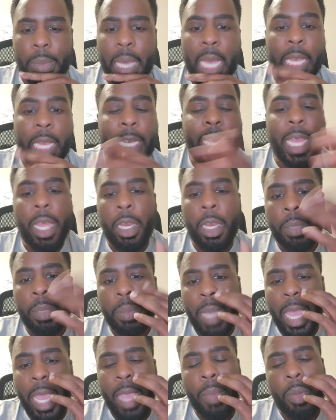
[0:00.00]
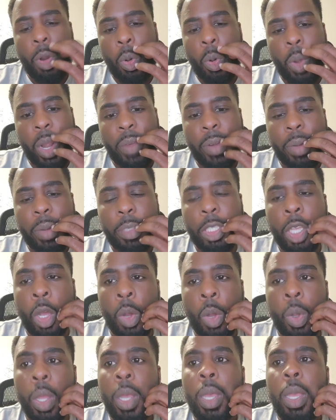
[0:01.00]
Helen Keller name or whatever.
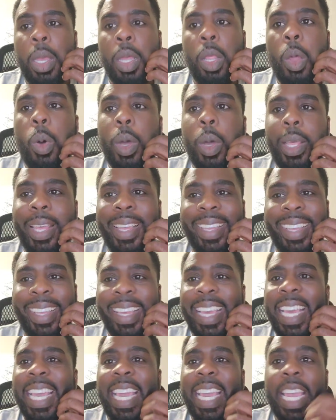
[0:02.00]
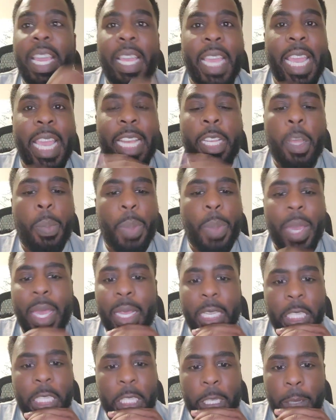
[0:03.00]
So it
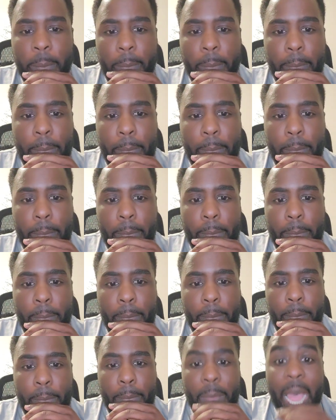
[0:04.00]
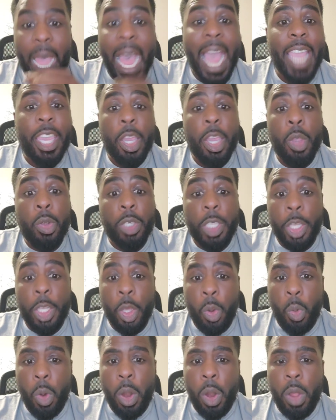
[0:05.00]
depends. I used
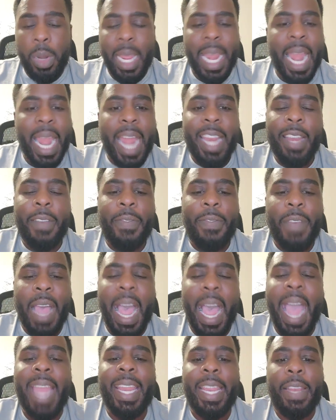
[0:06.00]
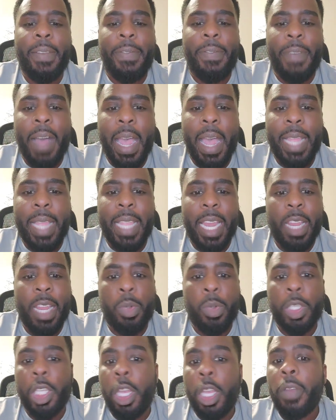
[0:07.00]
UWorld and I didn't find that it
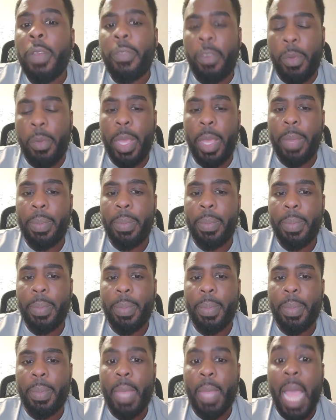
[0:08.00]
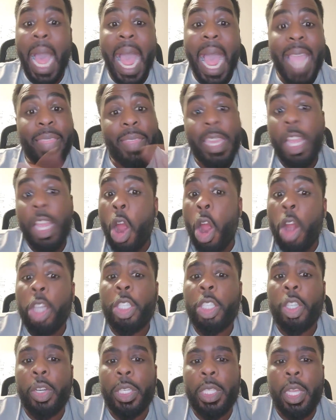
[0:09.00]
was good for me. I think
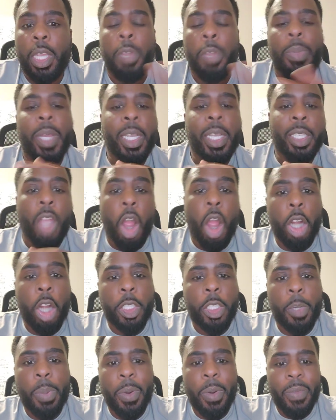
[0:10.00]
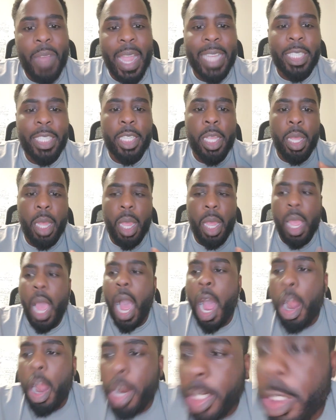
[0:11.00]
Archer is good because Archer provides
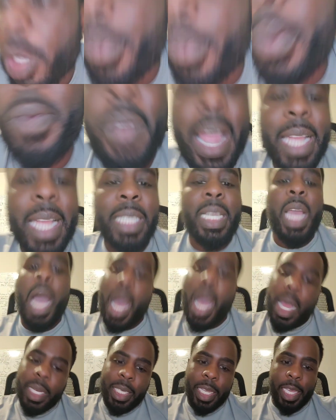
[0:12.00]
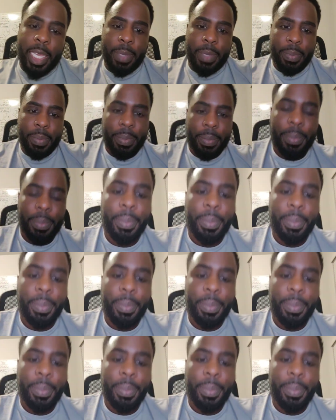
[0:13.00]
content.